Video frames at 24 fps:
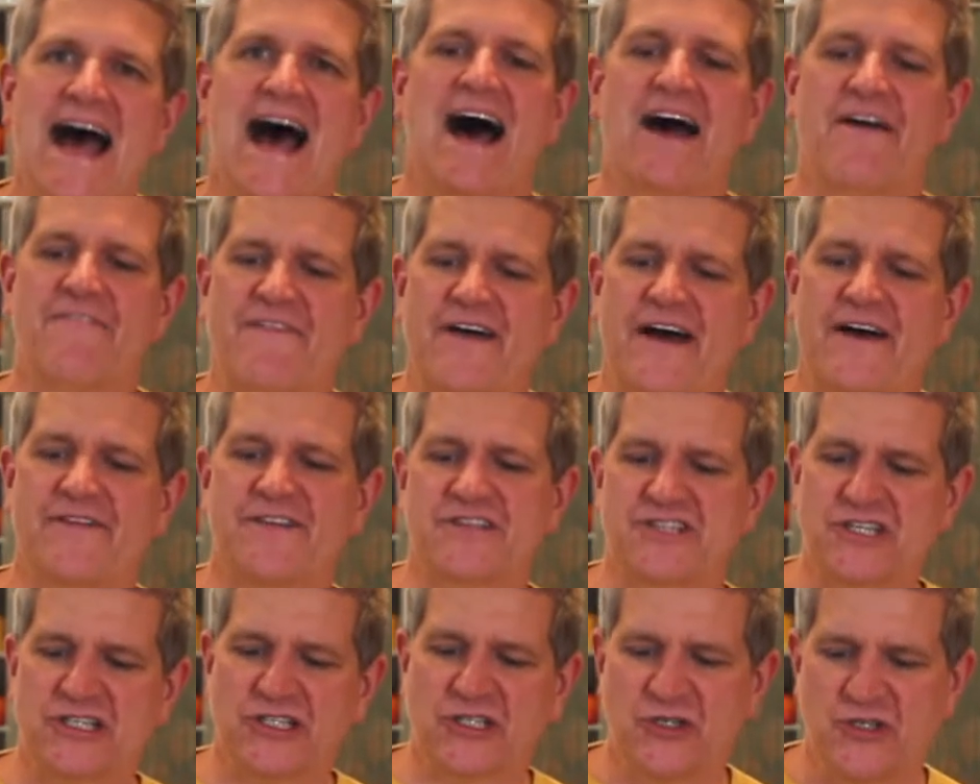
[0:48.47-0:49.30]
I found
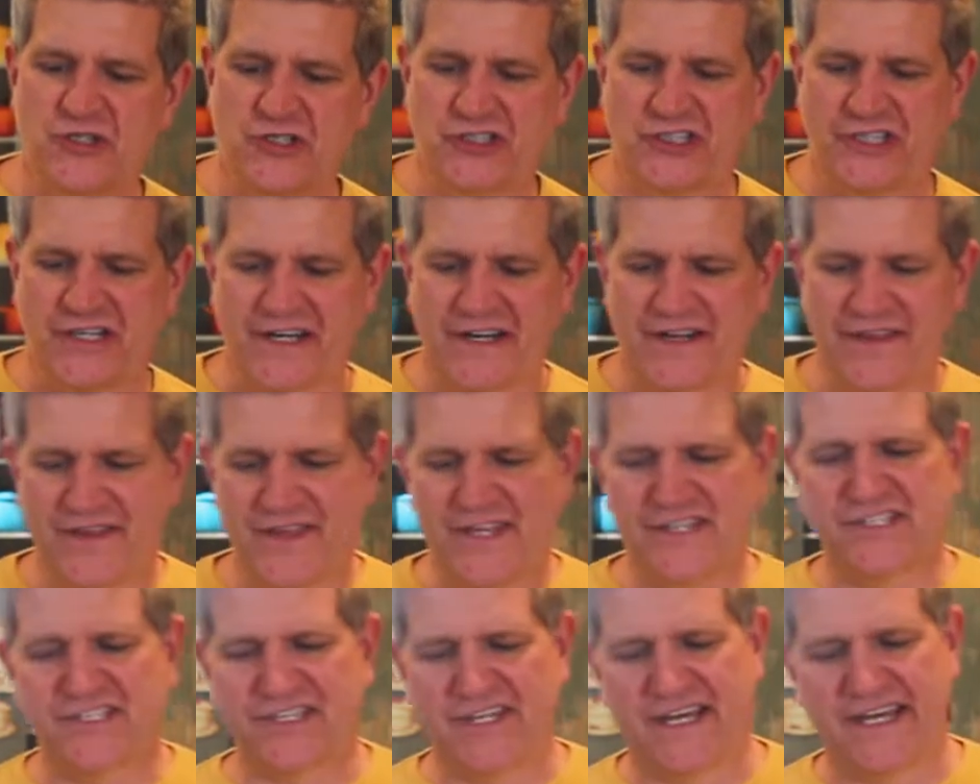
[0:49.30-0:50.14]
the solution.
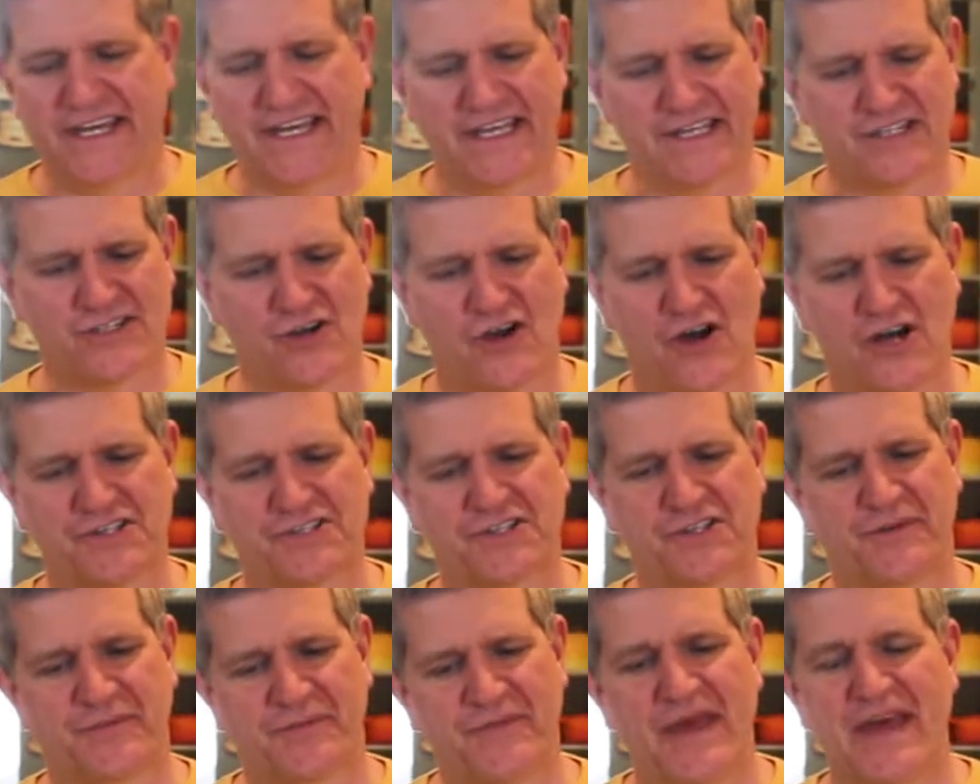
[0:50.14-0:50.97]
This thing is
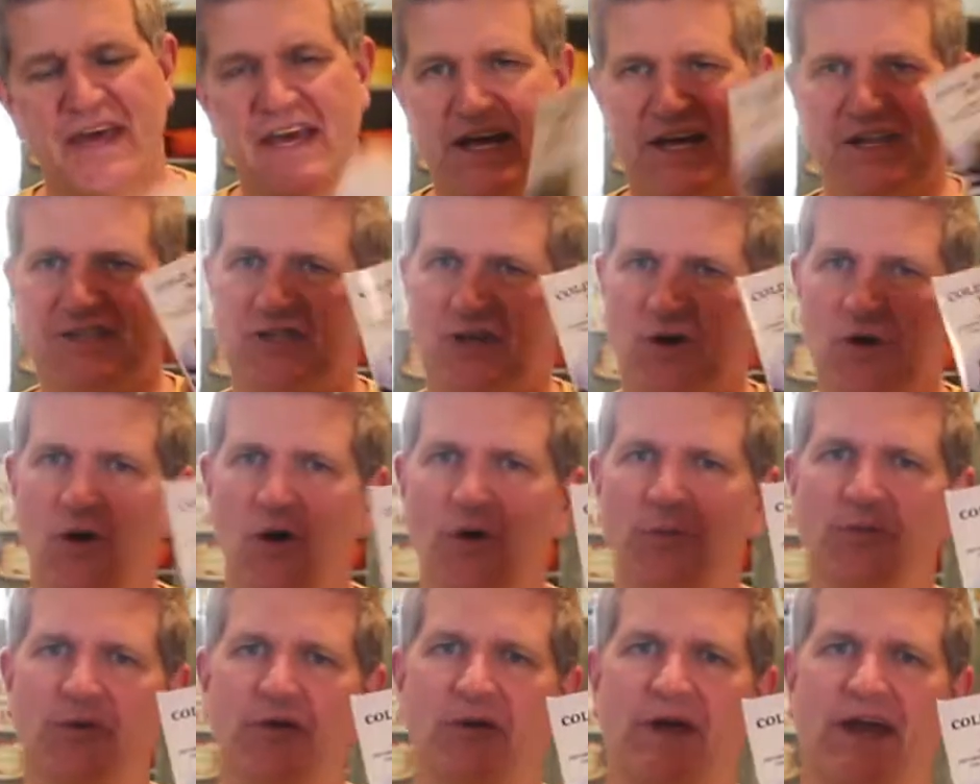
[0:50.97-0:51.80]
awesome. It's a
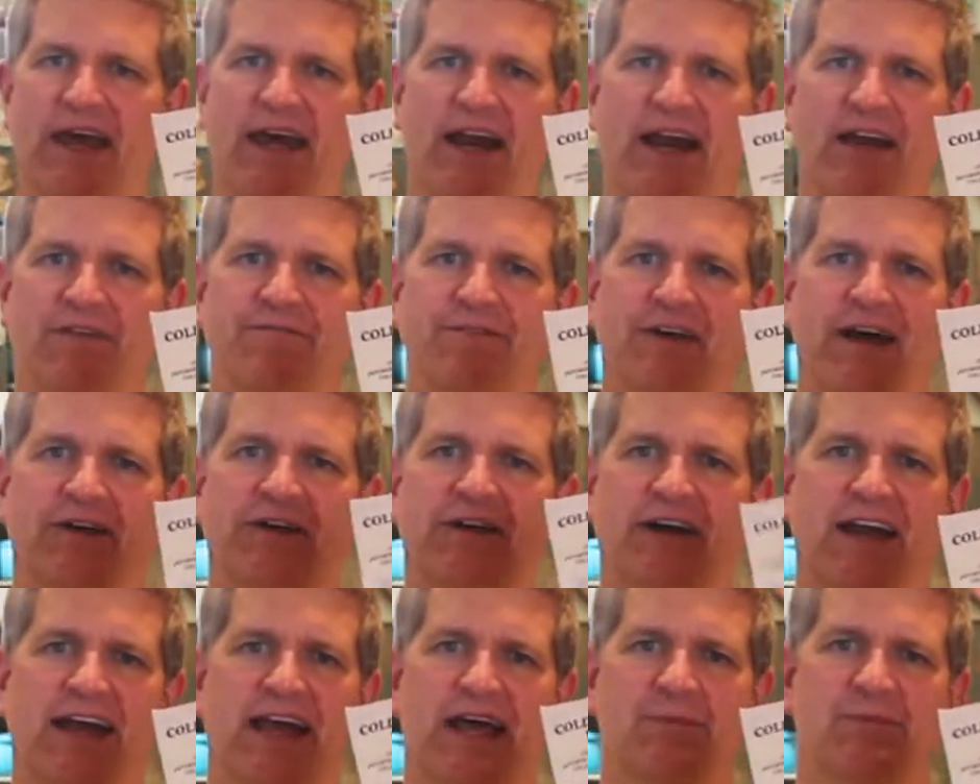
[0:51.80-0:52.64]
cold brew kit I
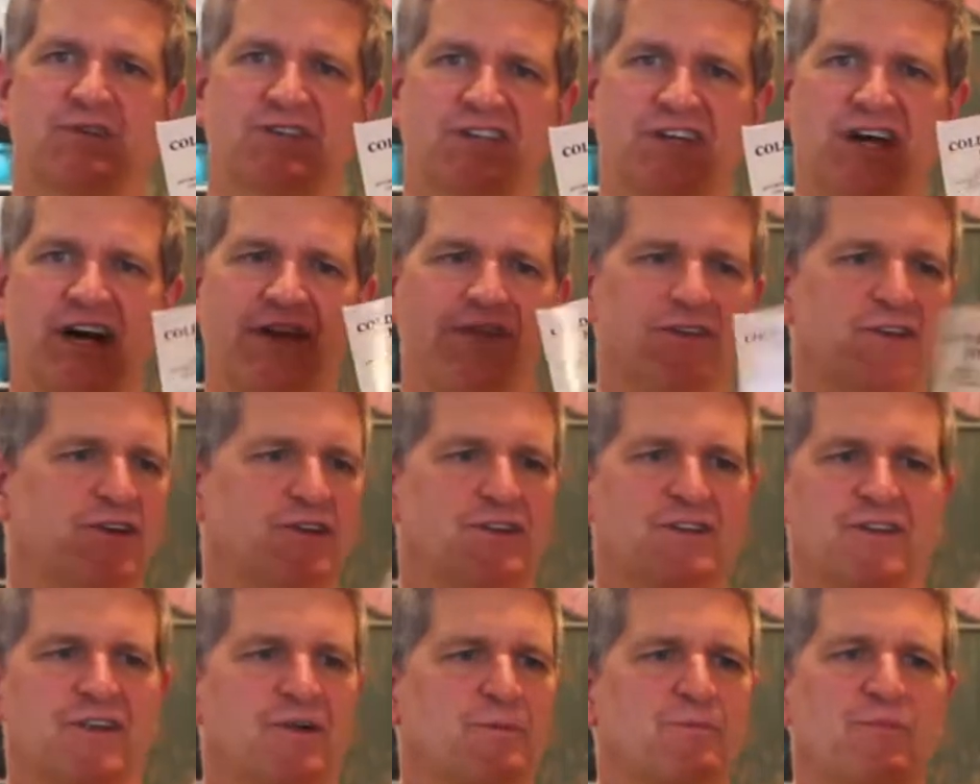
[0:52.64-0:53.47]
found on Amazon.
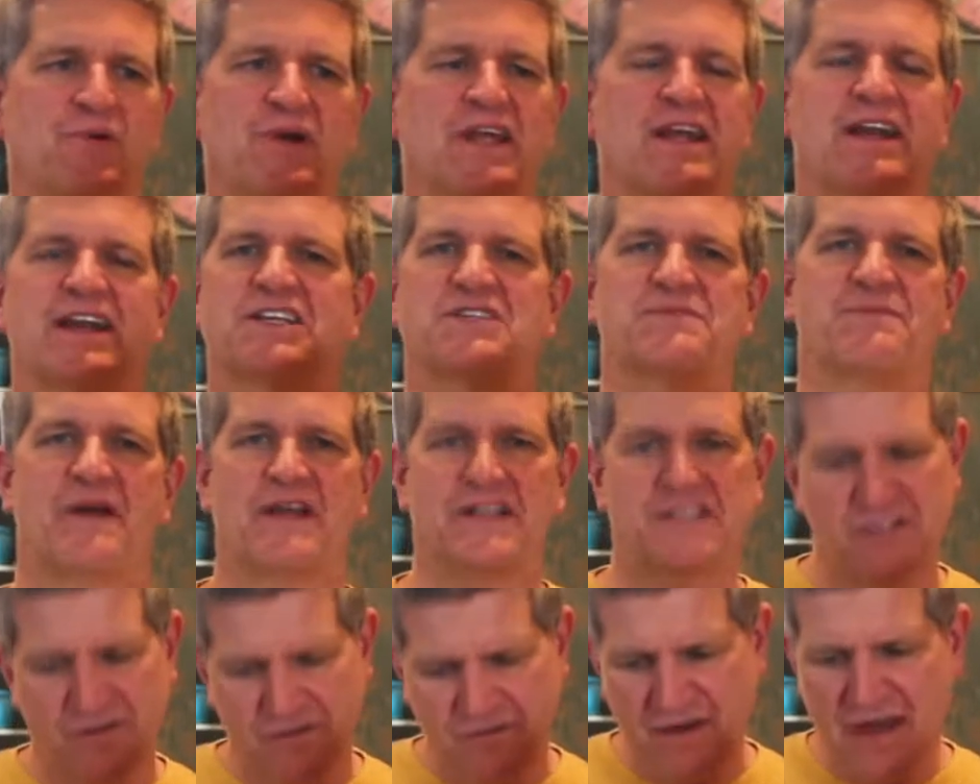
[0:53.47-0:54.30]
They're, they're pretty
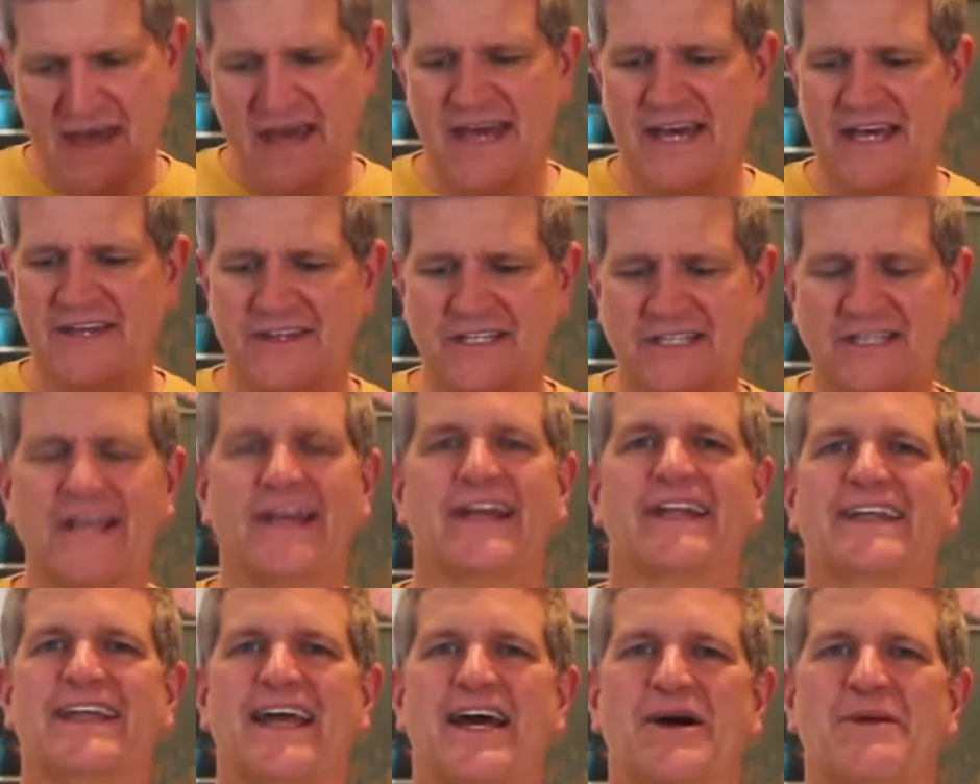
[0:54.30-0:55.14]
inexpensive. Hit the
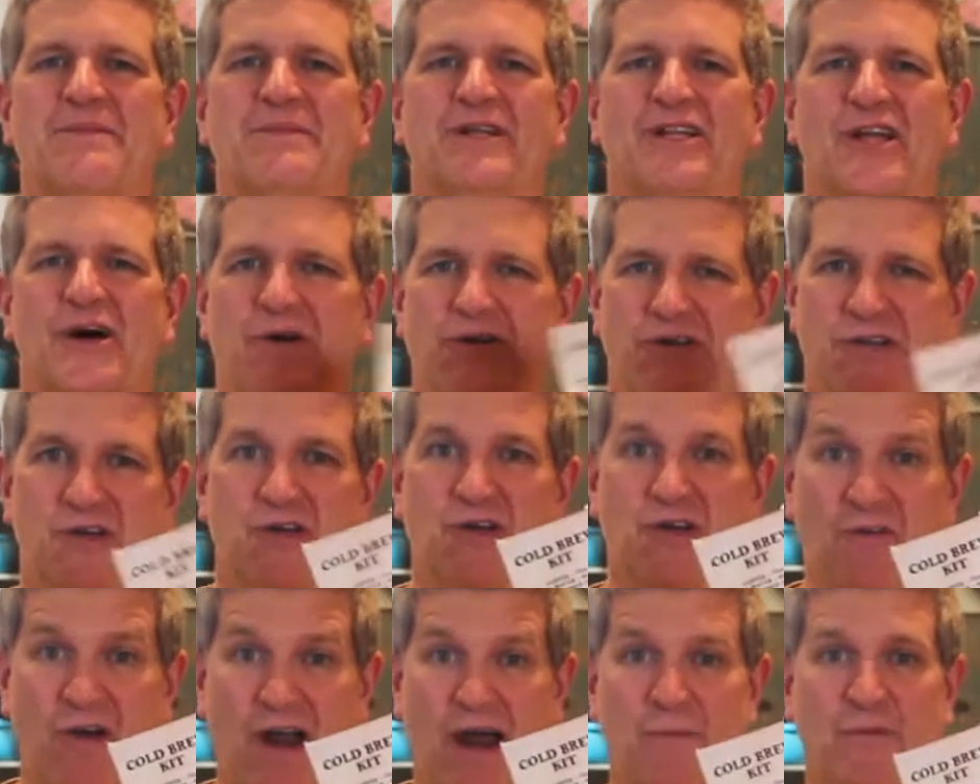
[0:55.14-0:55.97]
link down below and you
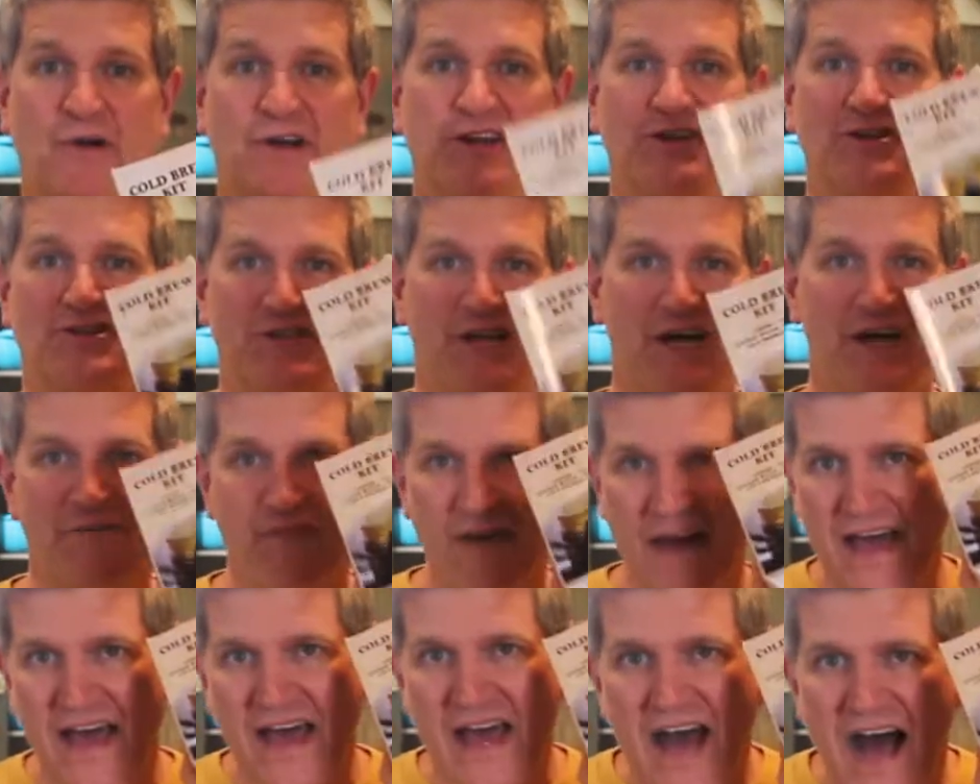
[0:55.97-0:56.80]
can grab one
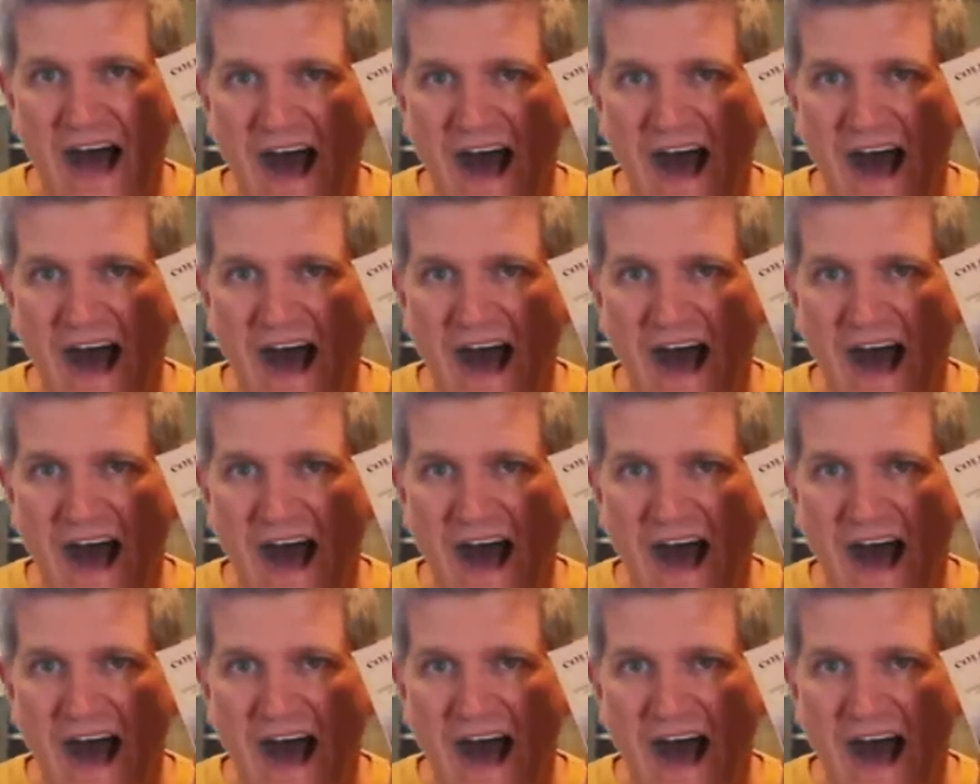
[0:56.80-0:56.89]
yourself.